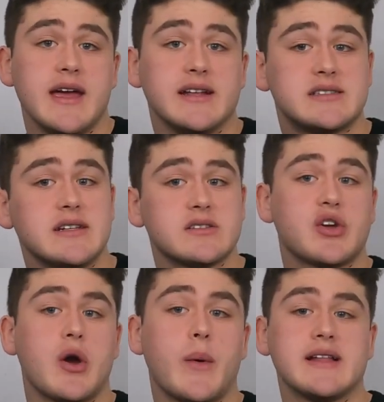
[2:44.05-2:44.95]
In
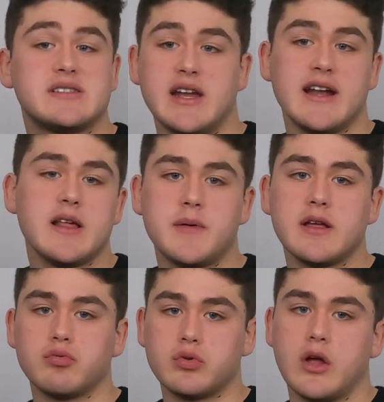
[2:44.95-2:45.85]
CSGO at
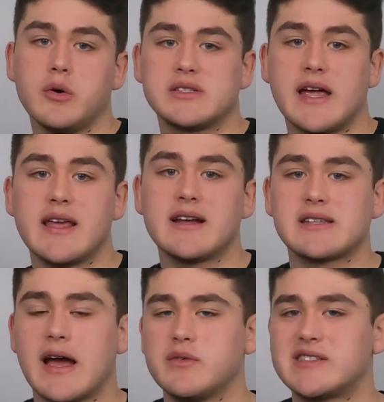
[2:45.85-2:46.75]
1080p low
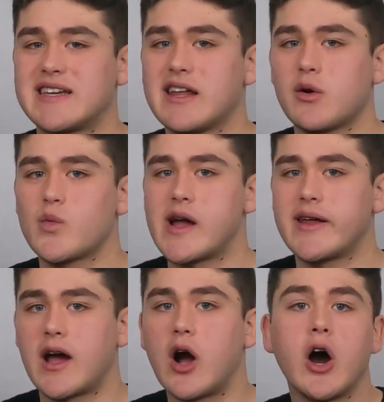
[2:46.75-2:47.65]
settings, I was getting
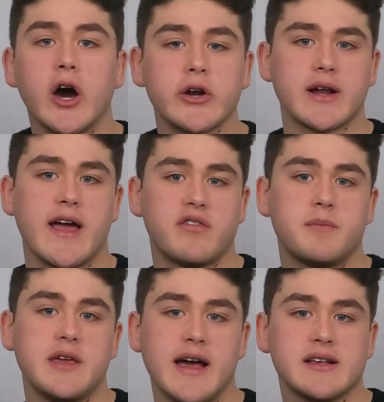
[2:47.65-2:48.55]
around 100
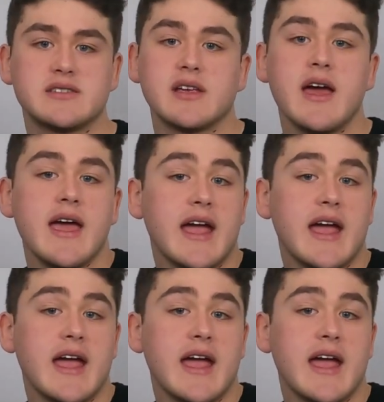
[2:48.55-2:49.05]
FPS.